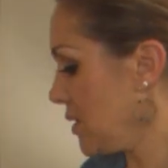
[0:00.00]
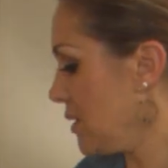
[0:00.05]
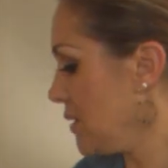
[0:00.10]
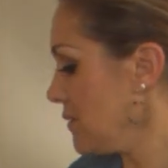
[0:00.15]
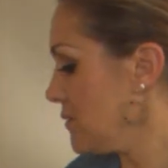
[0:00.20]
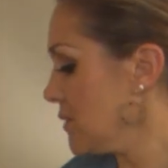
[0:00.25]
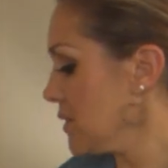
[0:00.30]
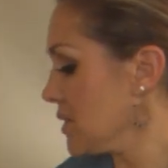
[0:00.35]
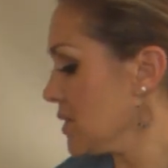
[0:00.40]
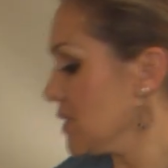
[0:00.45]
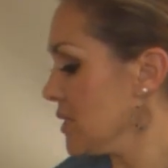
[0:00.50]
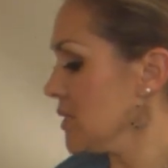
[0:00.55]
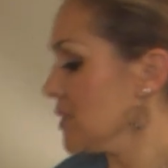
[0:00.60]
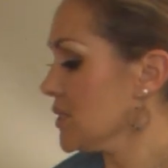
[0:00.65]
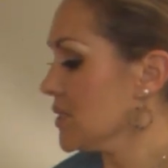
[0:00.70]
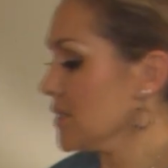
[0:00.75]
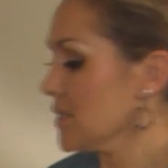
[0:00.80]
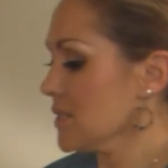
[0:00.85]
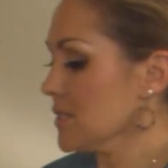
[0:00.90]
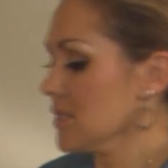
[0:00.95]
of this dish
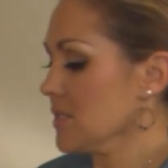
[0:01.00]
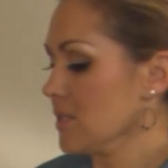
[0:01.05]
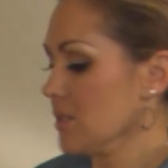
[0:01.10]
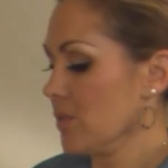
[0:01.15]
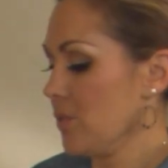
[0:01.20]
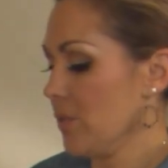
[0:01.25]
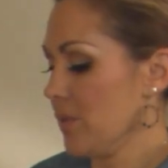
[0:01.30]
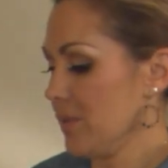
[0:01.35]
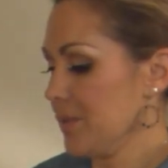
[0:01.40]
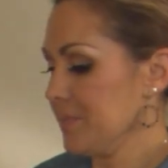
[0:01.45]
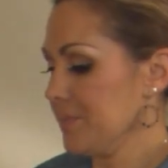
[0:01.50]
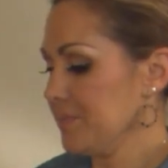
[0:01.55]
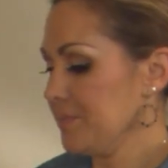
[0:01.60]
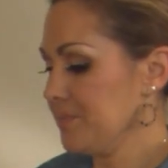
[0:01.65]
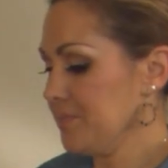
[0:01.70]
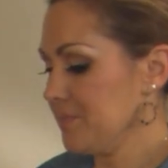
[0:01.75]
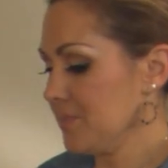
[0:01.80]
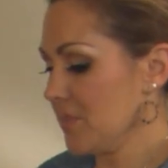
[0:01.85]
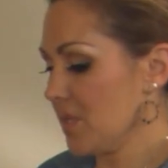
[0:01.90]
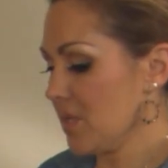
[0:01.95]
is corn,
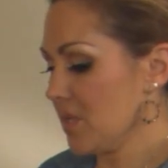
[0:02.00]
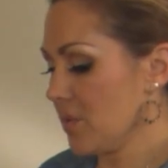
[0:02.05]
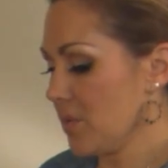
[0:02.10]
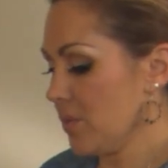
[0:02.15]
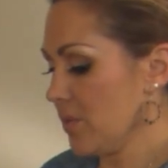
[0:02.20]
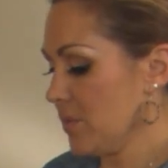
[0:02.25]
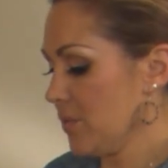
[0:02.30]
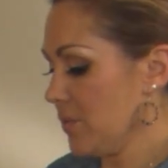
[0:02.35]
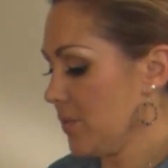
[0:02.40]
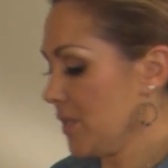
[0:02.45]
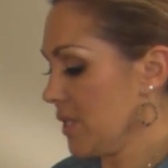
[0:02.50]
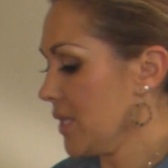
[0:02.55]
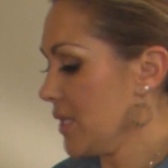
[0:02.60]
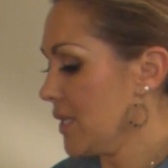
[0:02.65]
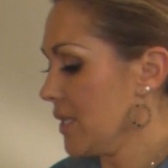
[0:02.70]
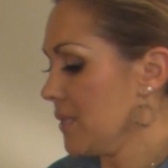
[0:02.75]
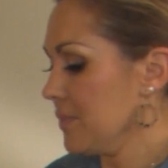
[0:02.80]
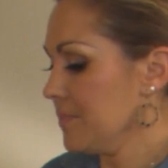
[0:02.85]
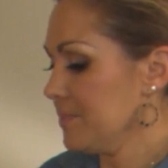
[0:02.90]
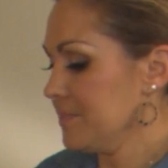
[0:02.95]
the corn we cut
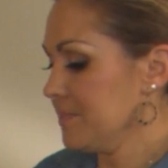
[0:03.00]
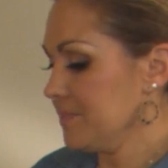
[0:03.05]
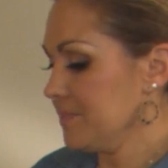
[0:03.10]
up.